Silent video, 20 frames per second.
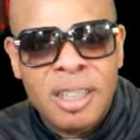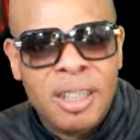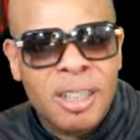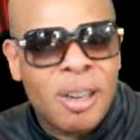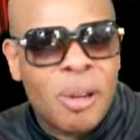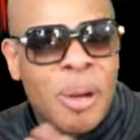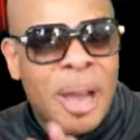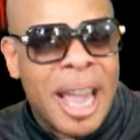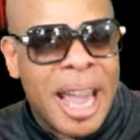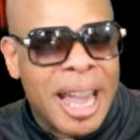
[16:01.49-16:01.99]

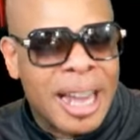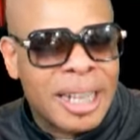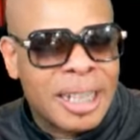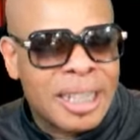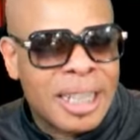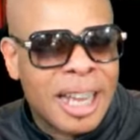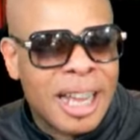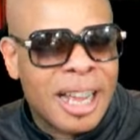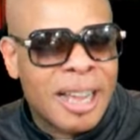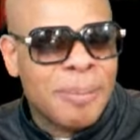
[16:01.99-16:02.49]
you know, ahead
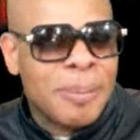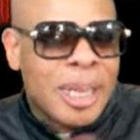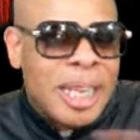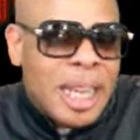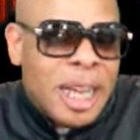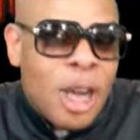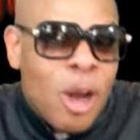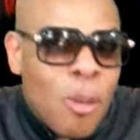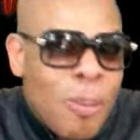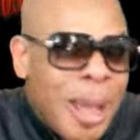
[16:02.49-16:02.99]
of time.
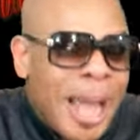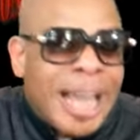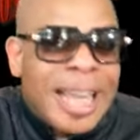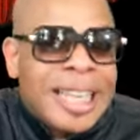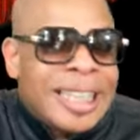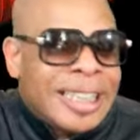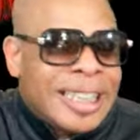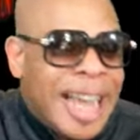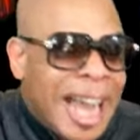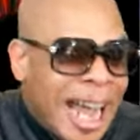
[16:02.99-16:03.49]
you go
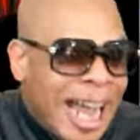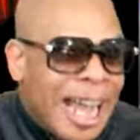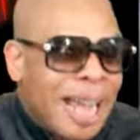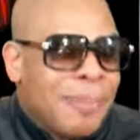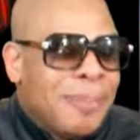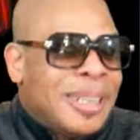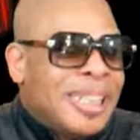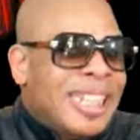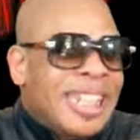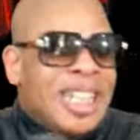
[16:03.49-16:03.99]
back in time
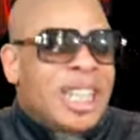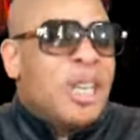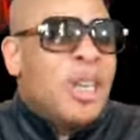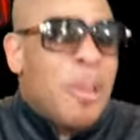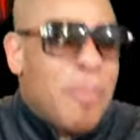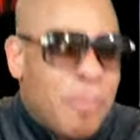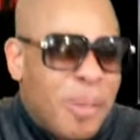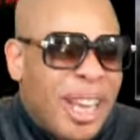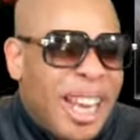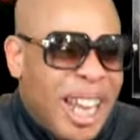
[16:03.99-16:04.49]
and then you
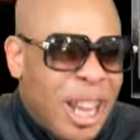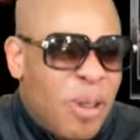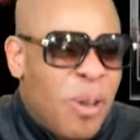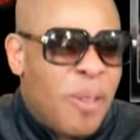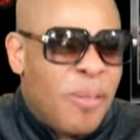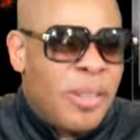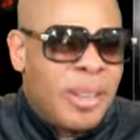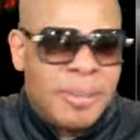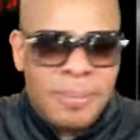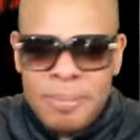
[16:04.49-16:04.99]
can play
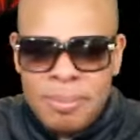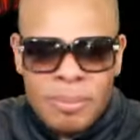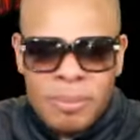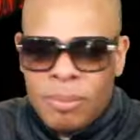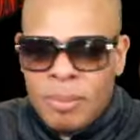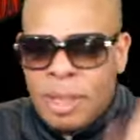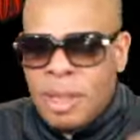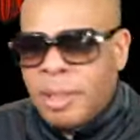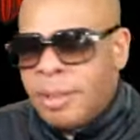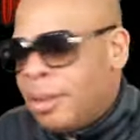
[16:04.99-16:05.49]

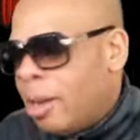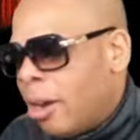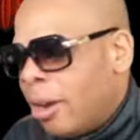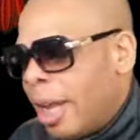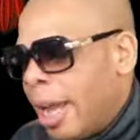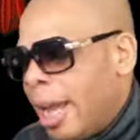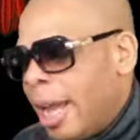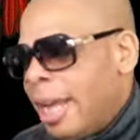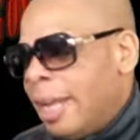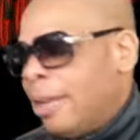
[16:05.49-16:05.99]
on
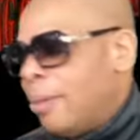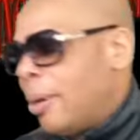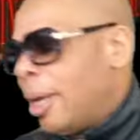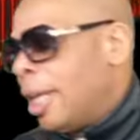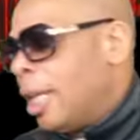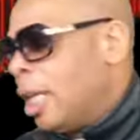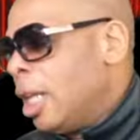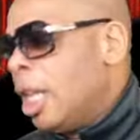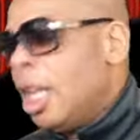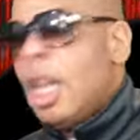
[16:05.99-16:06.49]
Okay,
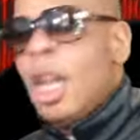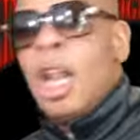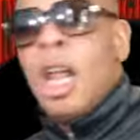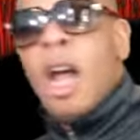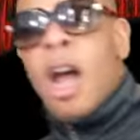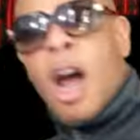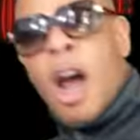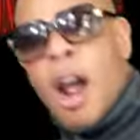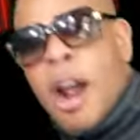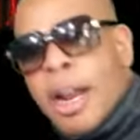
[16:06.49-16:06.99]
anyway.
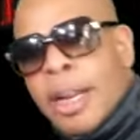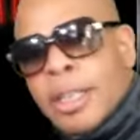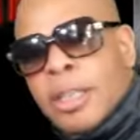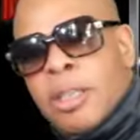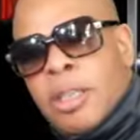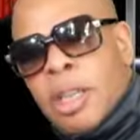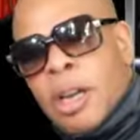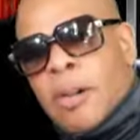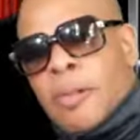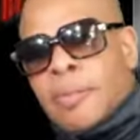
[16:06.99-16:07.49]

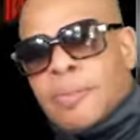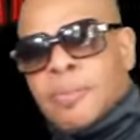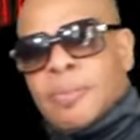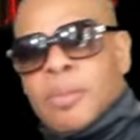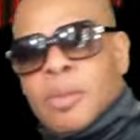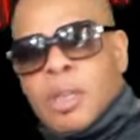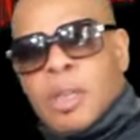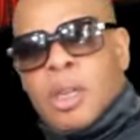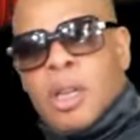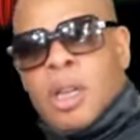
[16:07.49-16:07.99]
Alright, so
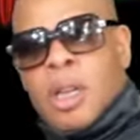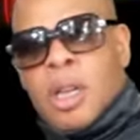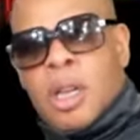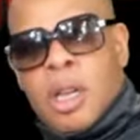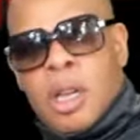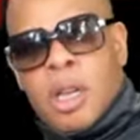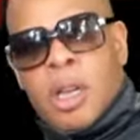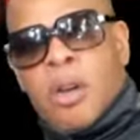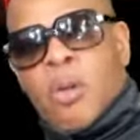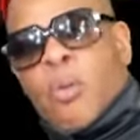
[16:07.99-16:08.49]

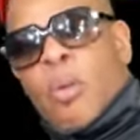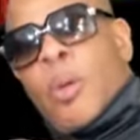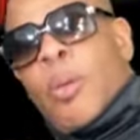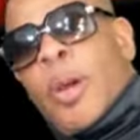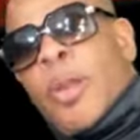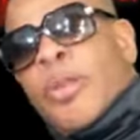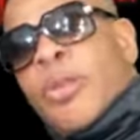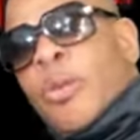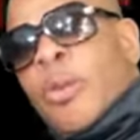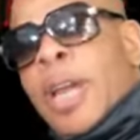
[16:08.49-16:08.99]
we
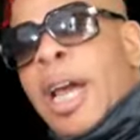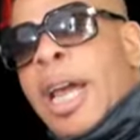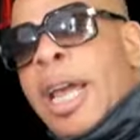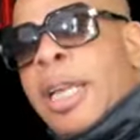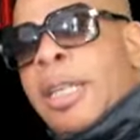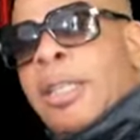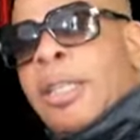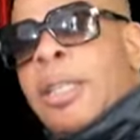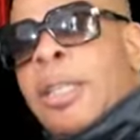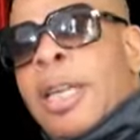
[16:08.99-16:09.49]
went through
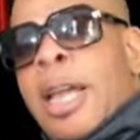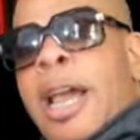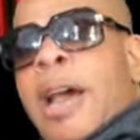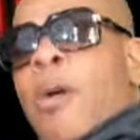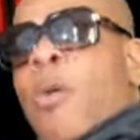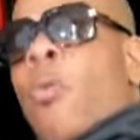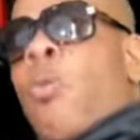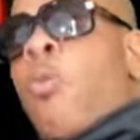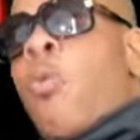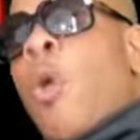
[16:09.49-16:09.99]
nights.
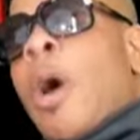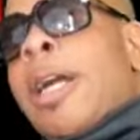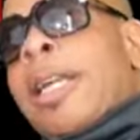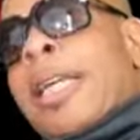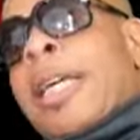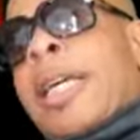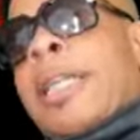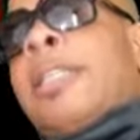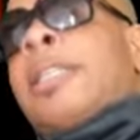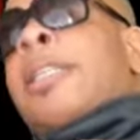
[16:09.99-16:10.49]
Now,
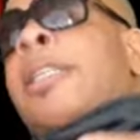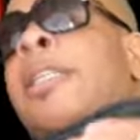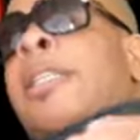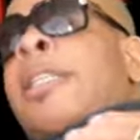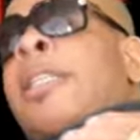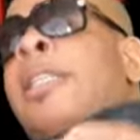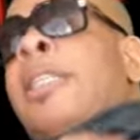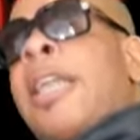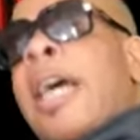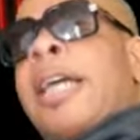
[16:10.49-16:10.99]
what is the
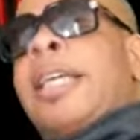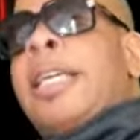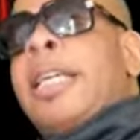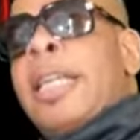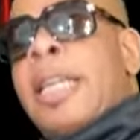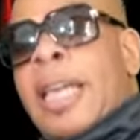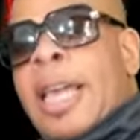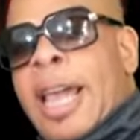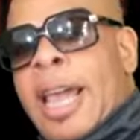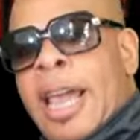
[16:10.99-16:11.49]

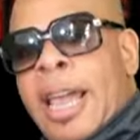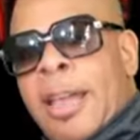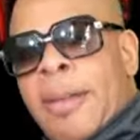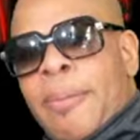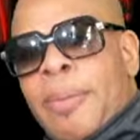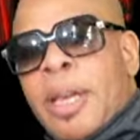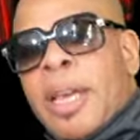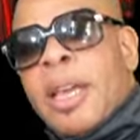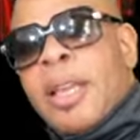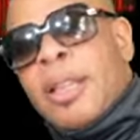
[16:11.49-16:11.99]
second
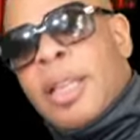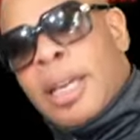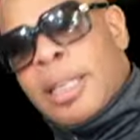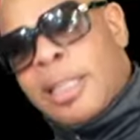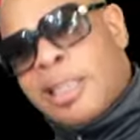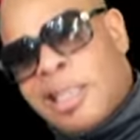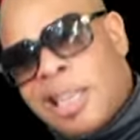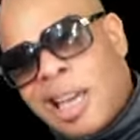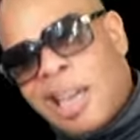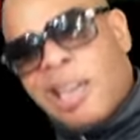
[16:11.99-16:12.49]
game
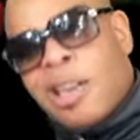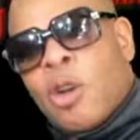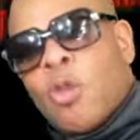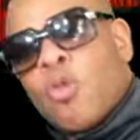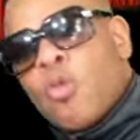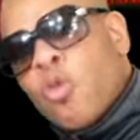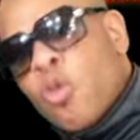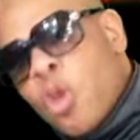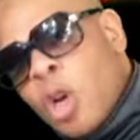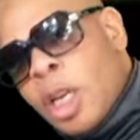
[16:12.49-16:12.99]
that
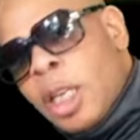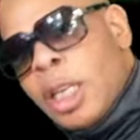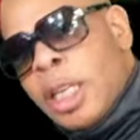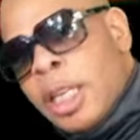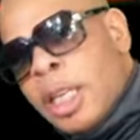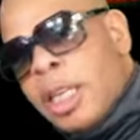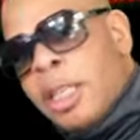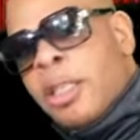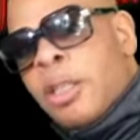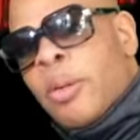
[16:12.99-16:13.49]
Sega
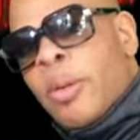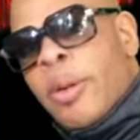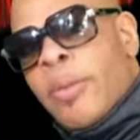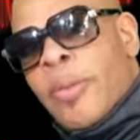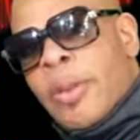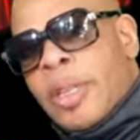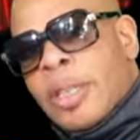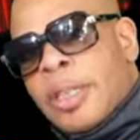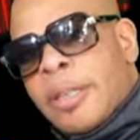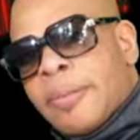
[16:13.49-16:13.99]
really needs to
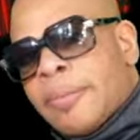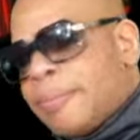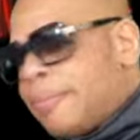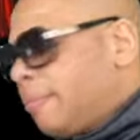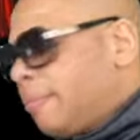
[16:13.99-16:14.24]
revisit?